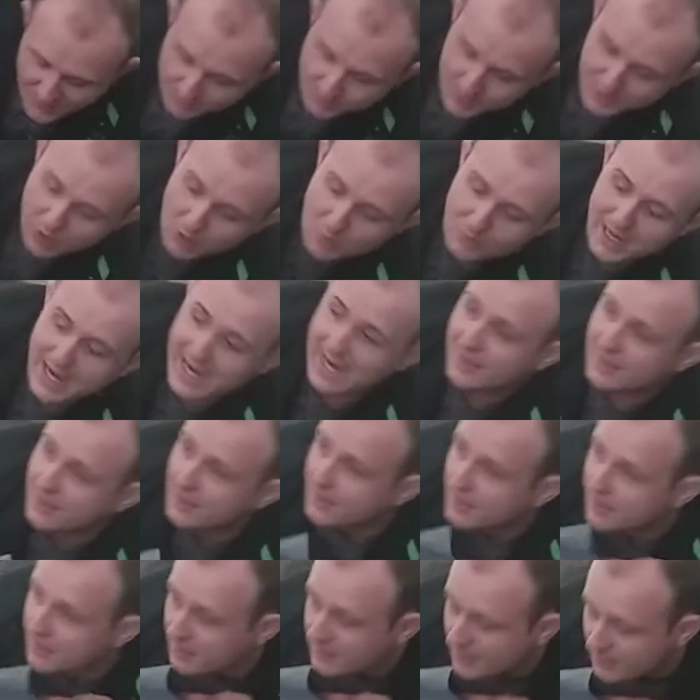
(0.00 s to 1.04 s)
If we go
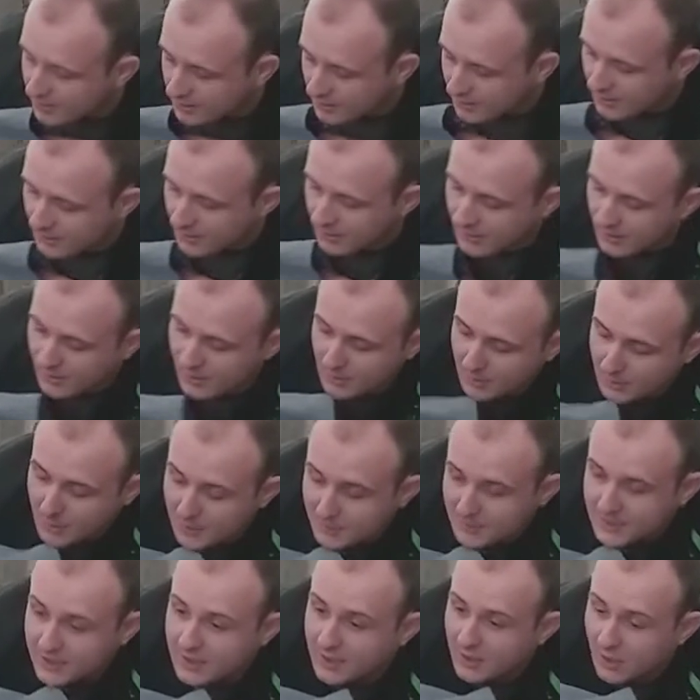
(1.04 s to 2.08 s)
back and I'm
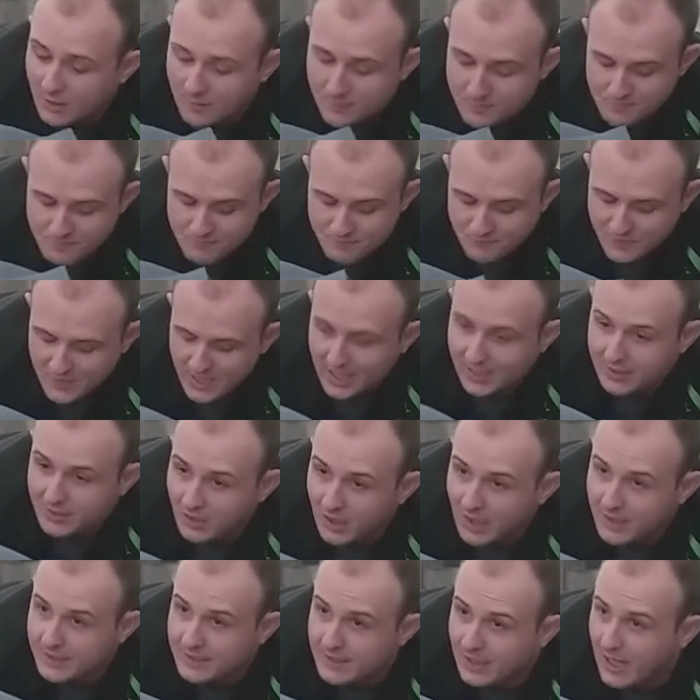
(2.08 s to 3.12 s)
up here
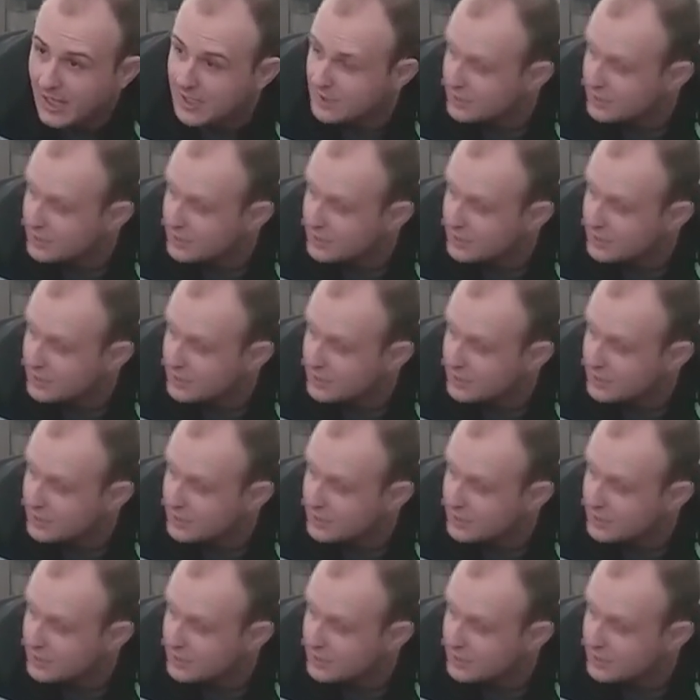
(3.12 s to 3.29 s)
and like